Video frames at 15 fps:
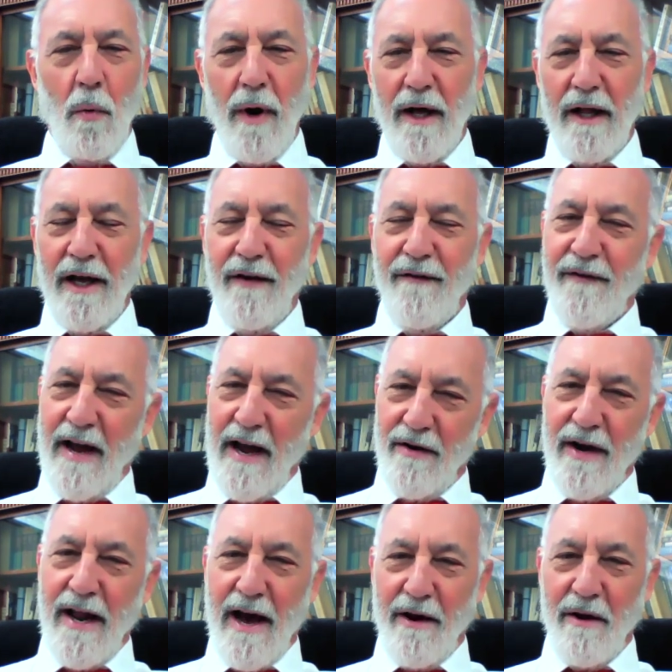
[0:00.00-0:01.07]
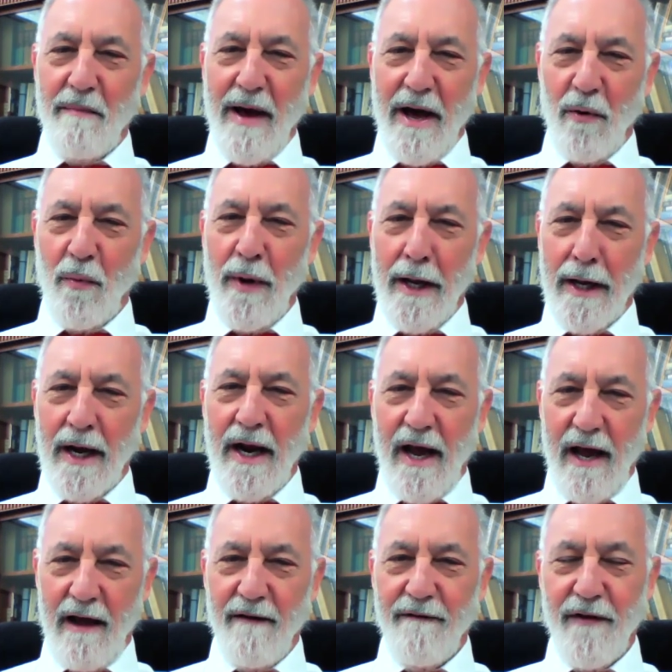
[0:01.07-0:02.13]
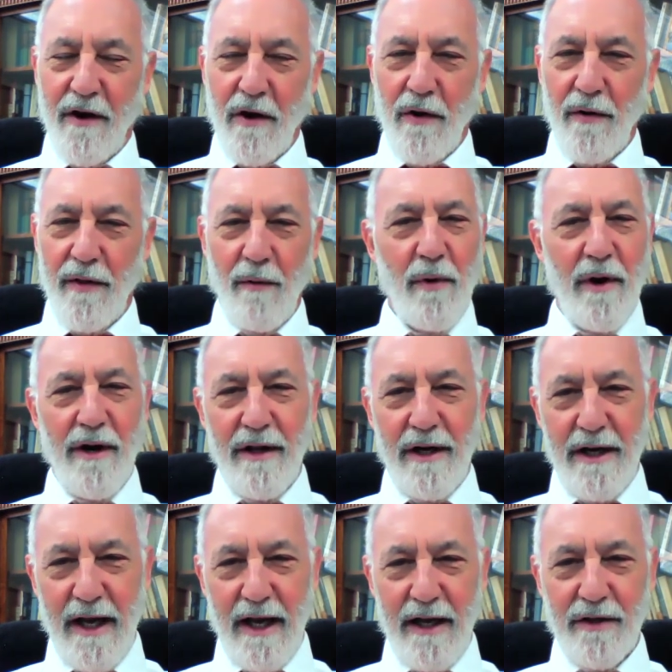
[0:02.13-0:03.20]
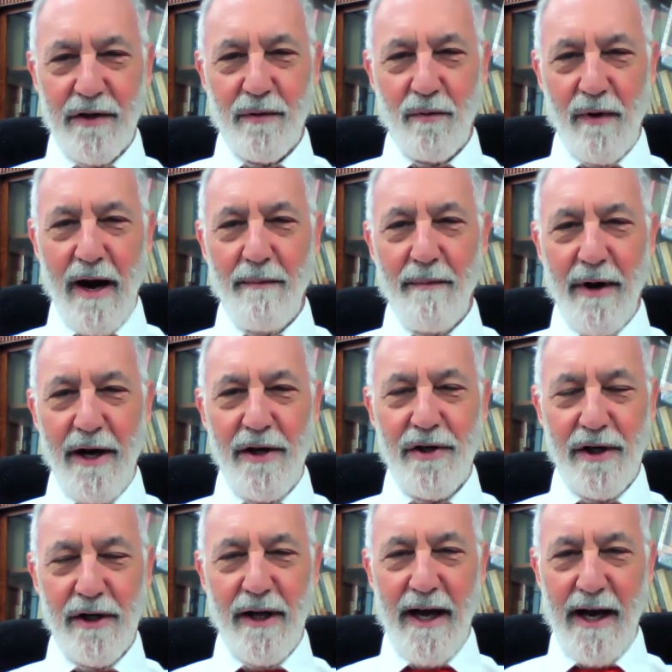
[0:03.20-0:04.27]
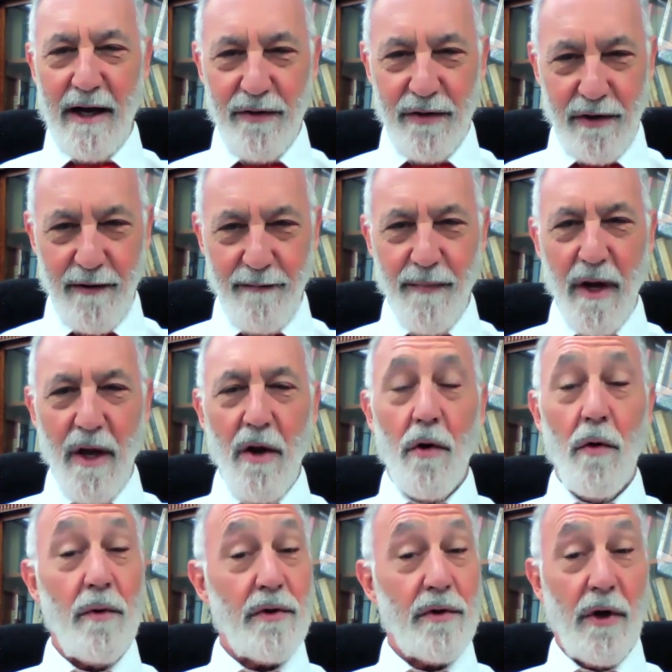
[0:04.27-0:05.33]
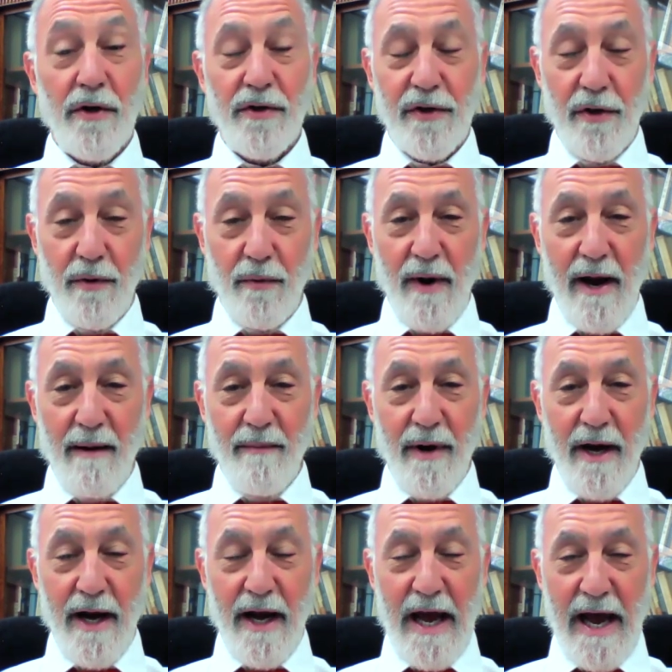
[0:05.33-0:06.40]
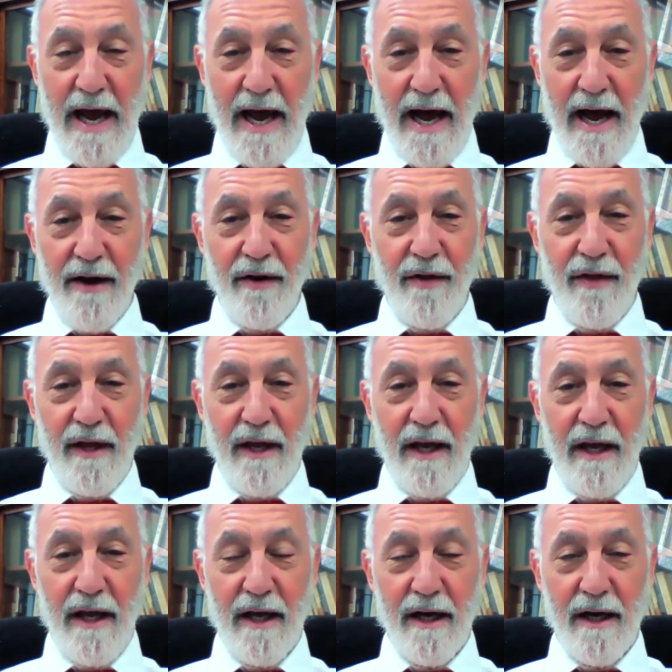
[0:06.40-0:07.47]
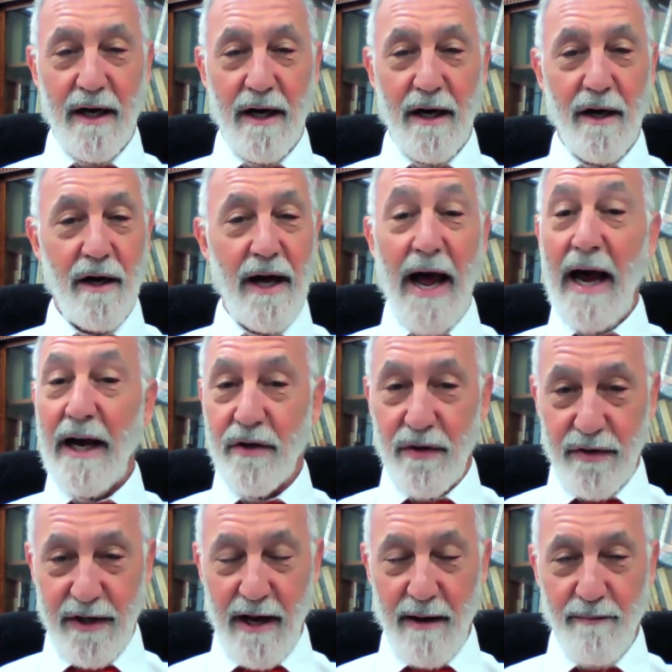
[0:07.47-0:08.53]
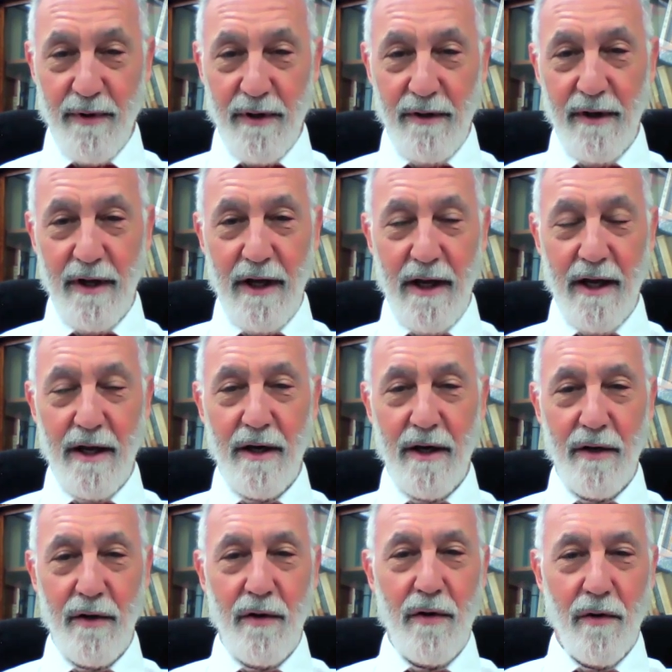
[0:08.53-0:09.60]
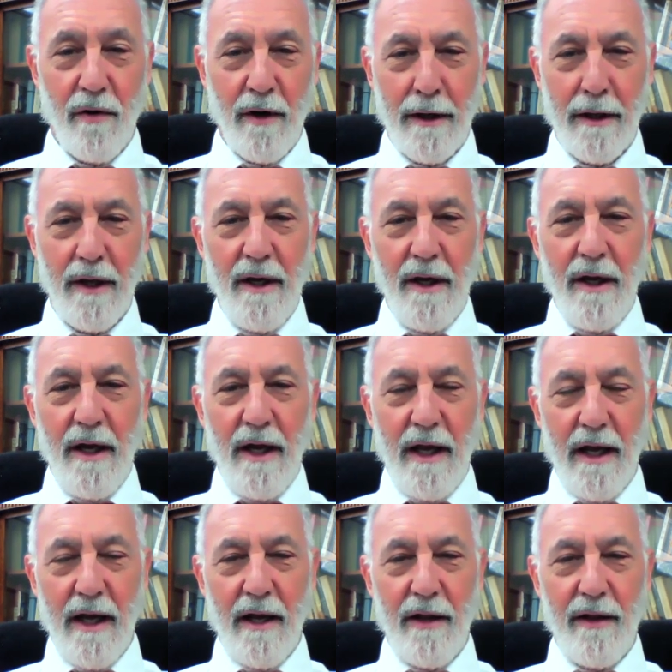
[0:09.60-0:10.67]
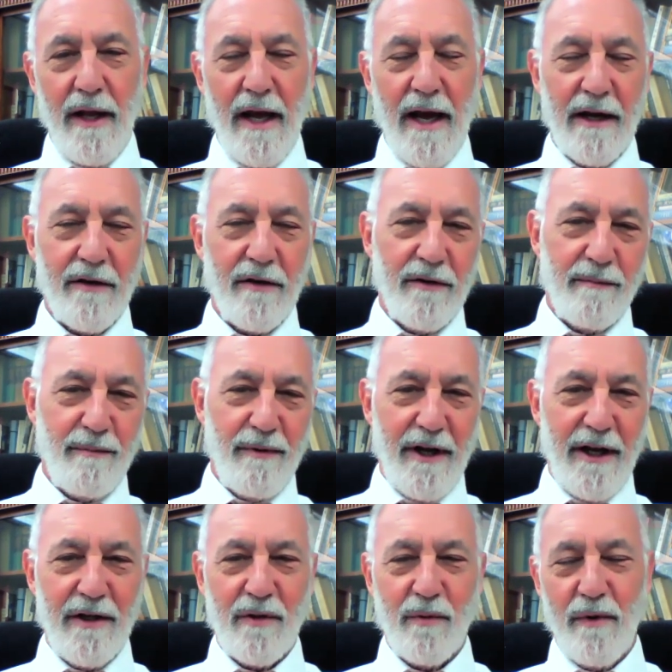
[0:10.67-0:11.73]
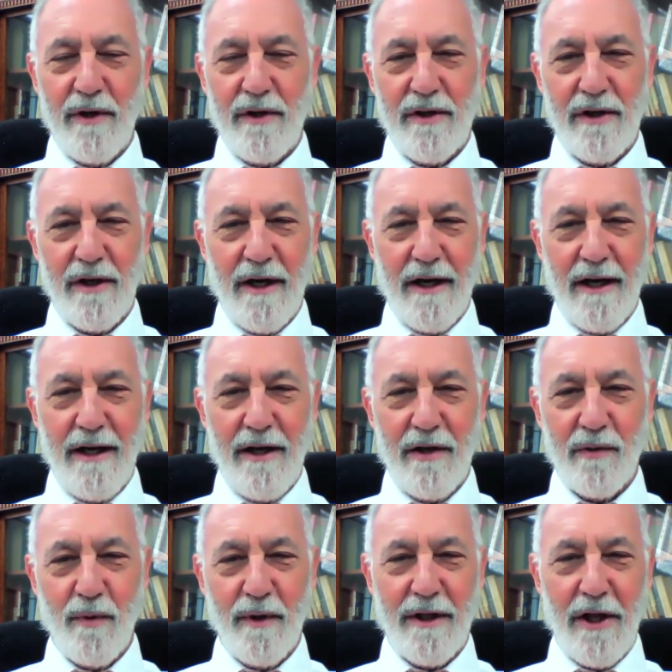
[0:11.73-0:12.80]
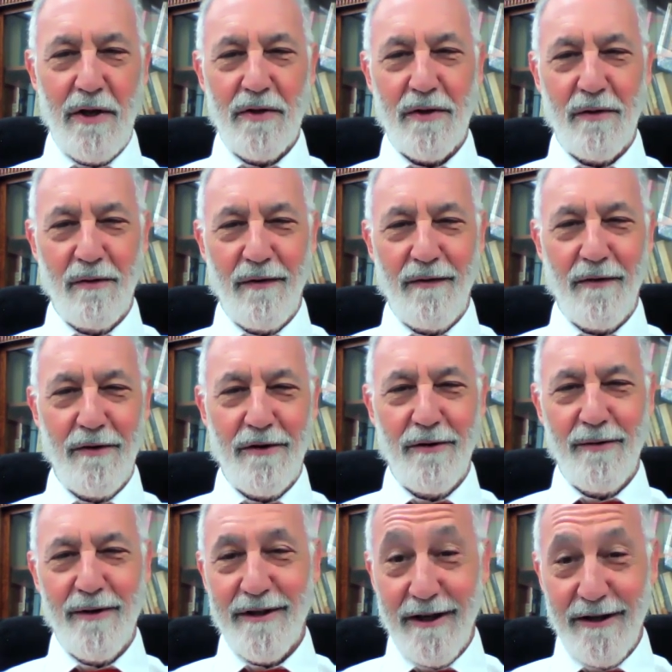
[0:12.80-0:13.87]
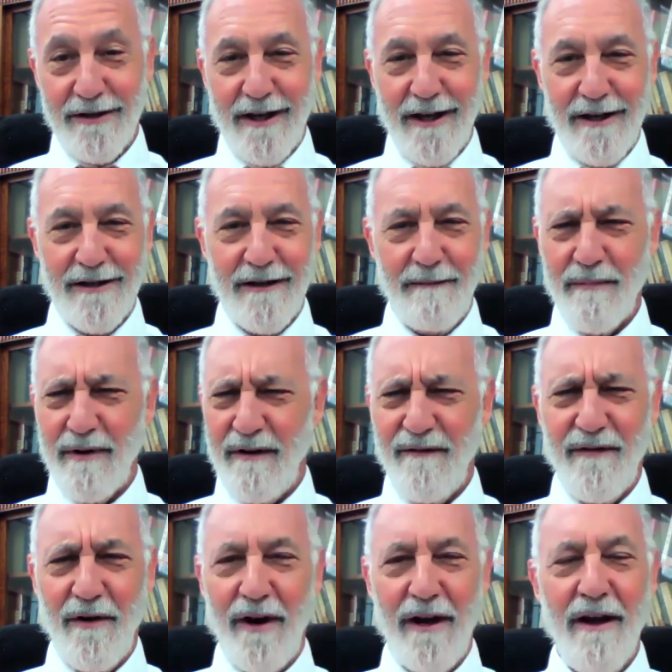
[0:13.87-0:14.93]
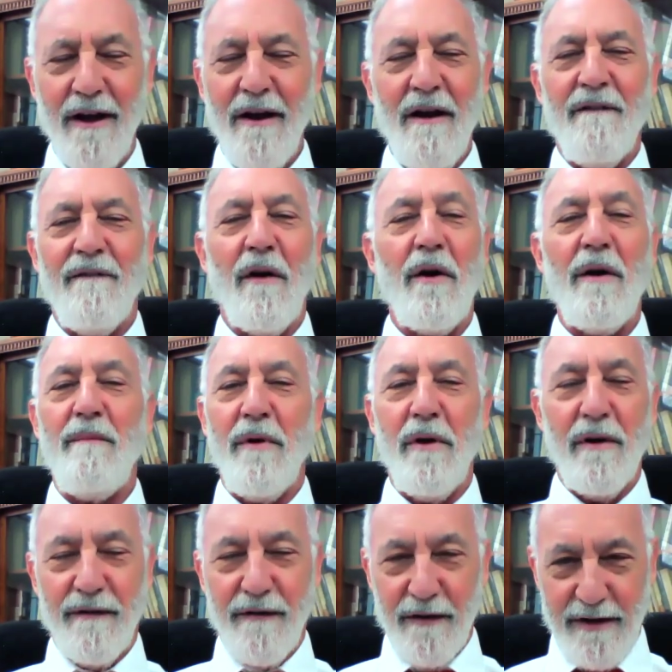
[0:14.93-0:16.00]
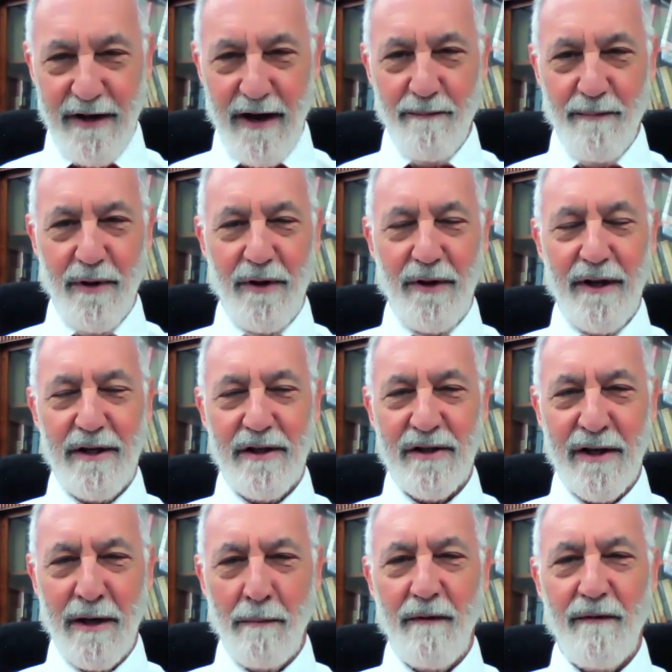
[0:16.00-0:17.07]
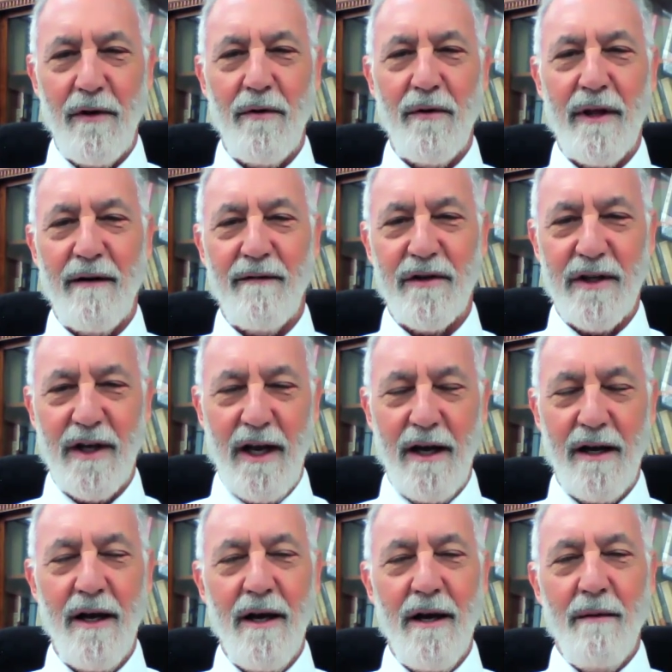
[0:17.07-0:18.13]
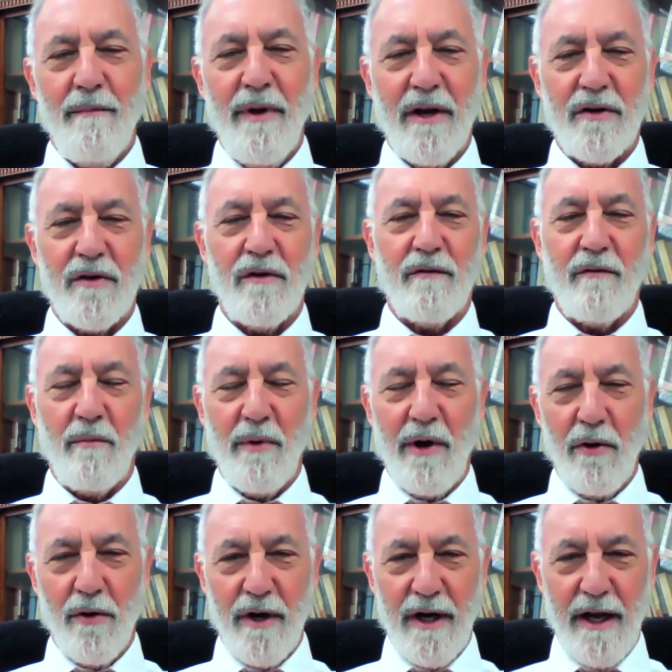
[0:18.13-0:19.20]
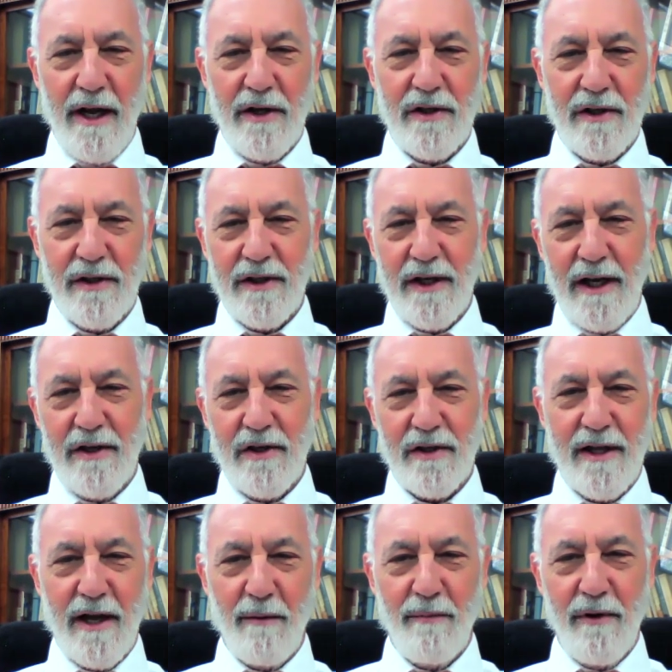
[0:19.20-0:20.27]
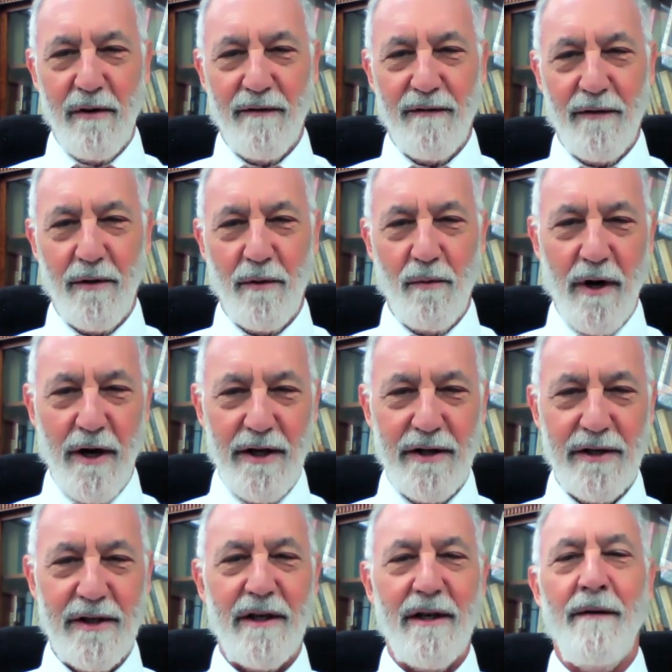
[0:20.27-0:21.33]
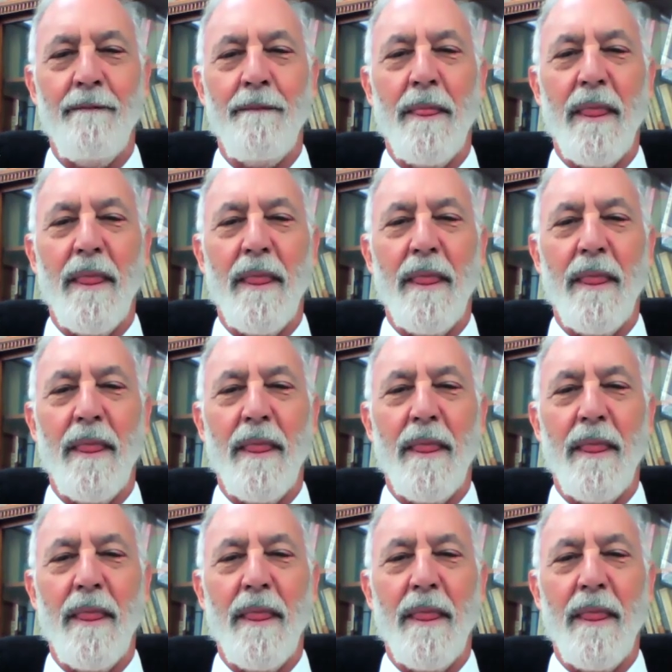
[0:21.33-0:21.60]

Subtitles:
Well, I found out about a week and a half ago that one of the deans, Rabbi Jill Hauser, who was also the rabbi at the Actors Temple in New York, and the Actors' Place, which is what they used to refer to as Hell's Kitchen, but a very, very beautiful temple. And some of you that have seen pictures from my ordination see just how beautiful it was. And